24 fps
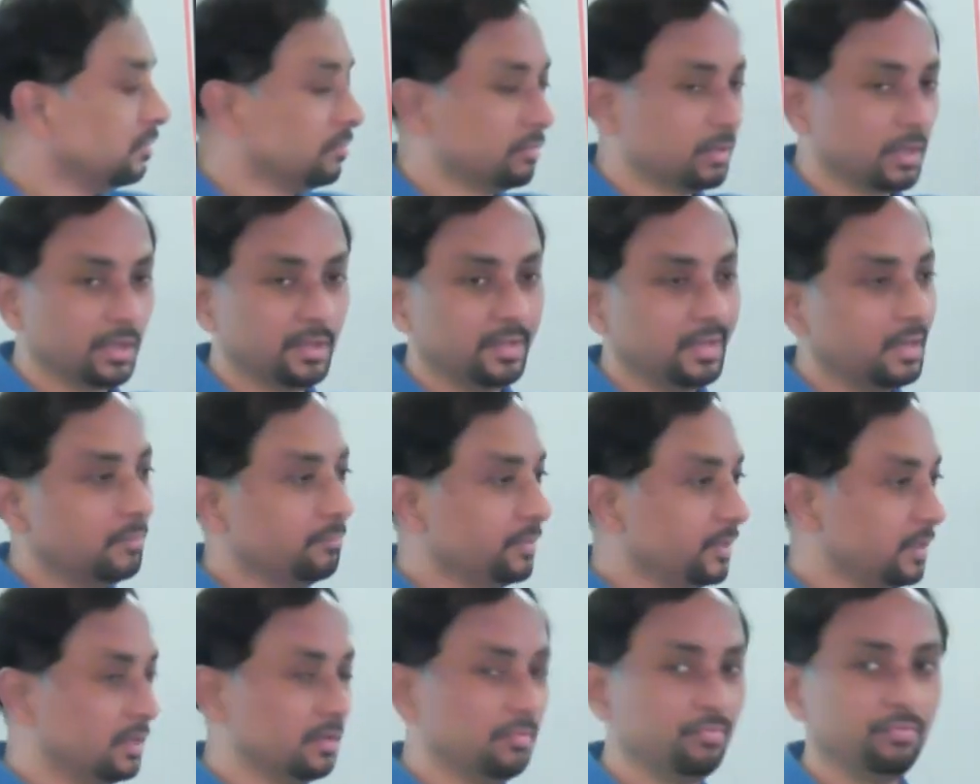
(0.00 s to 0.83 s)
For
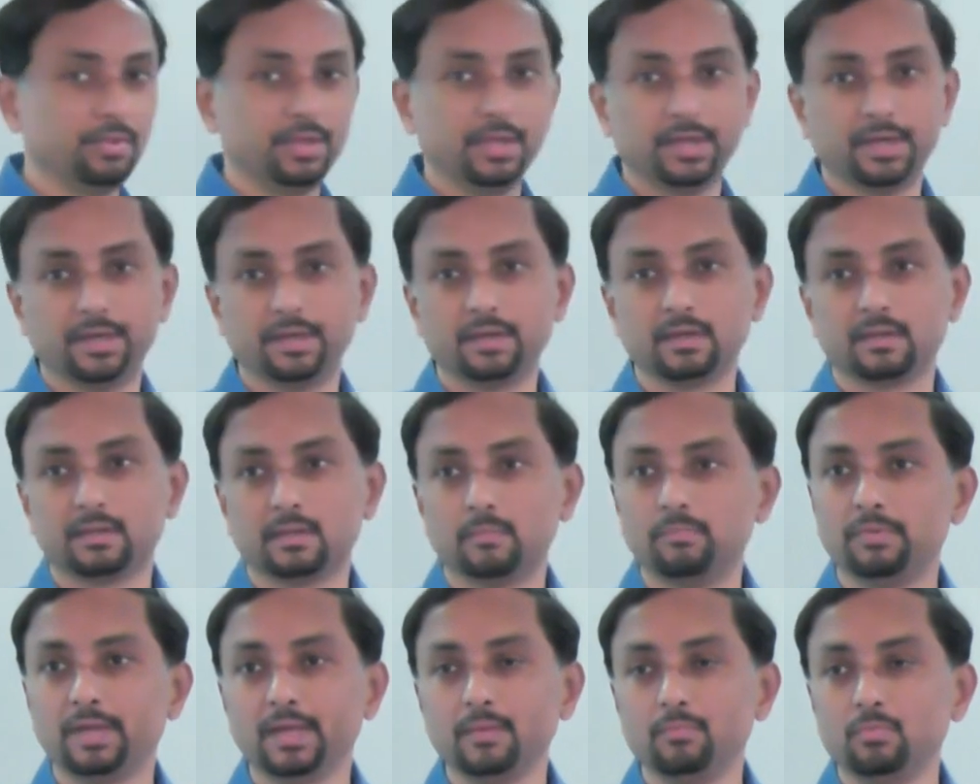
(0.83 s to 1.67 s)
example, the fear,
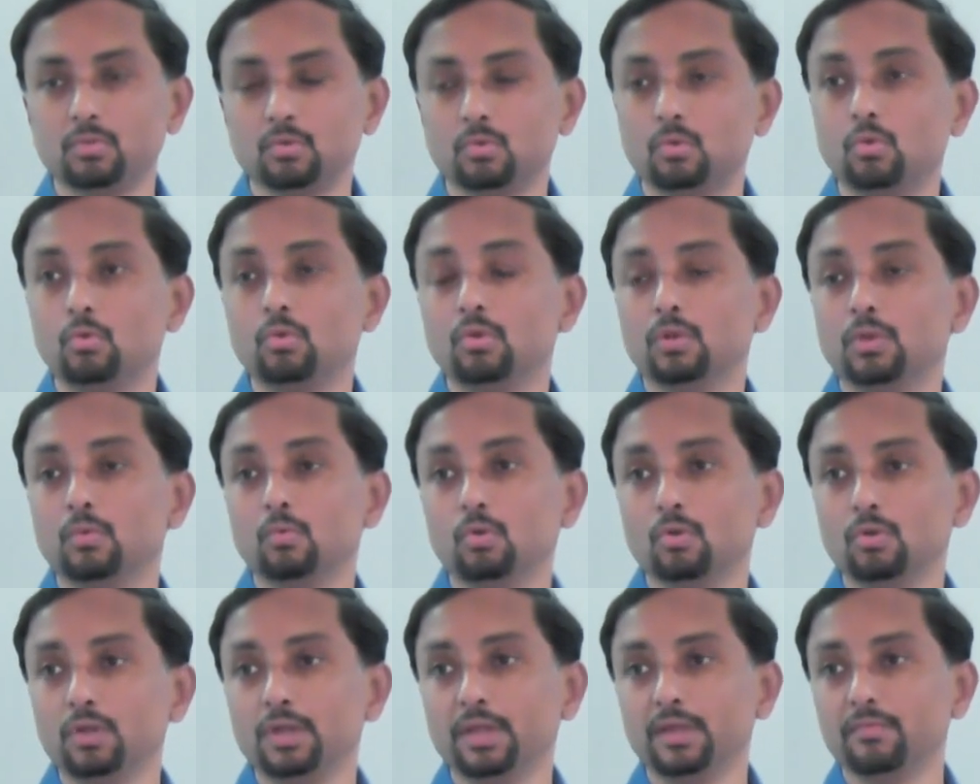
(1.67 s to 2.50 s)
sometimes you
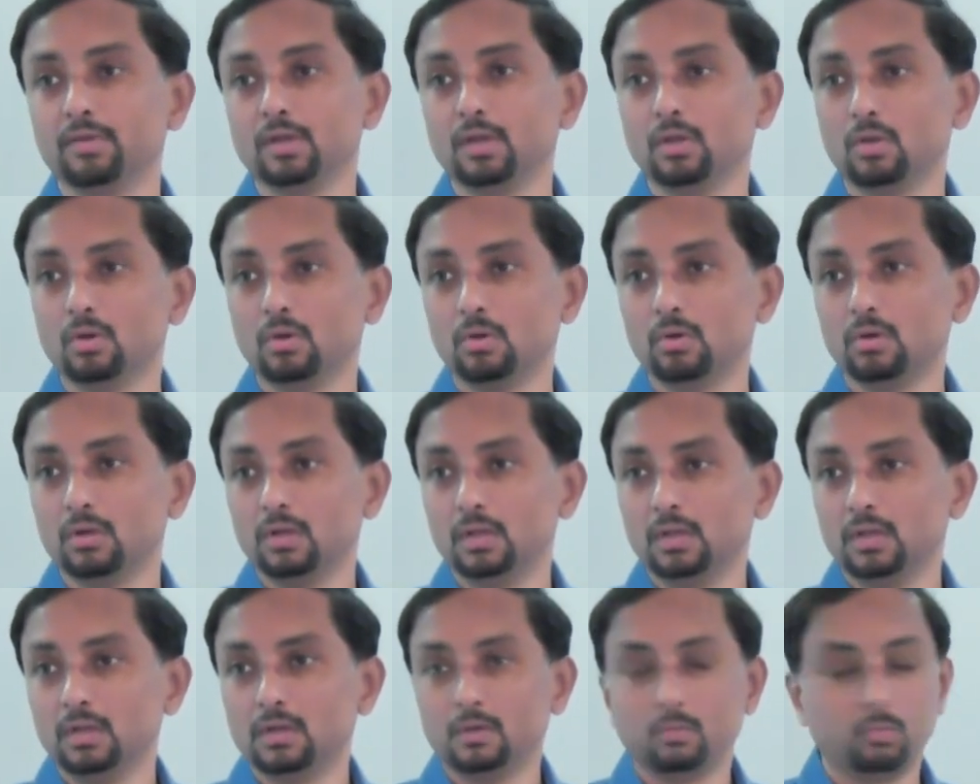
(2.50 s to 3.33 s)
wouldn't even know
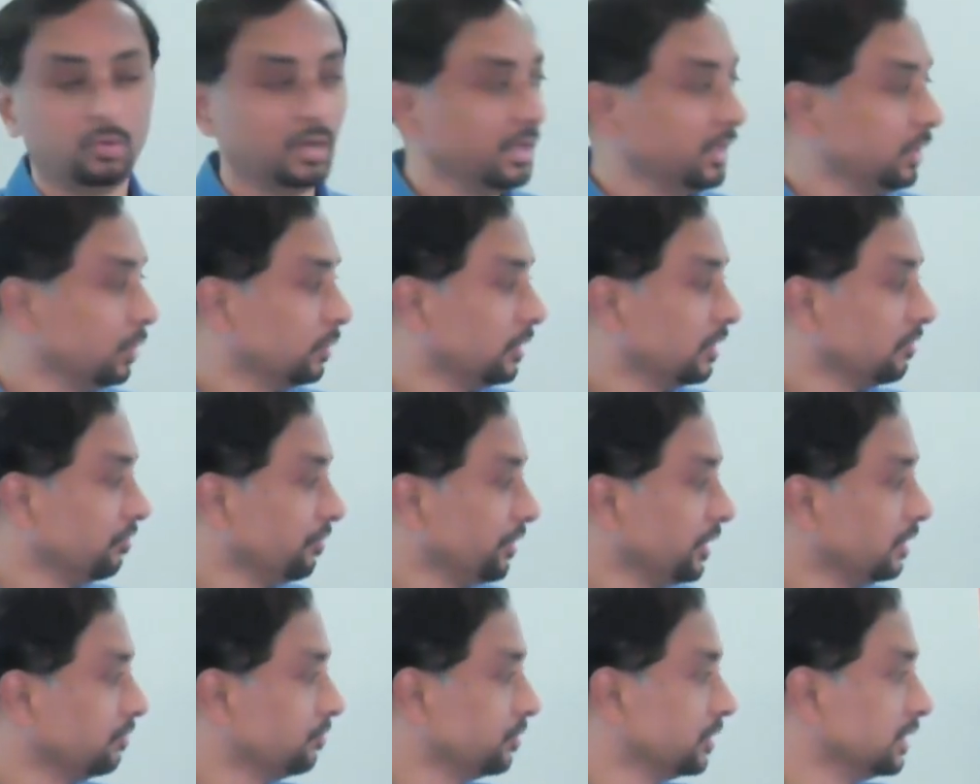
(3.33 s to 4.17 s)
why you are
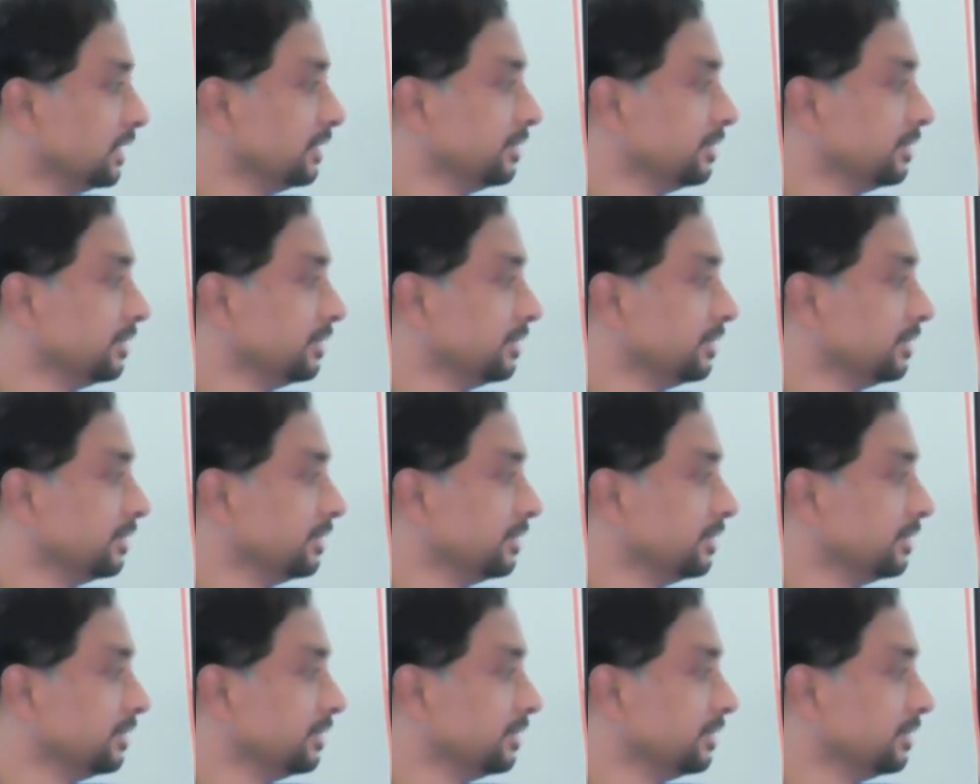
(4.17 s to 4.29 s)
fearful.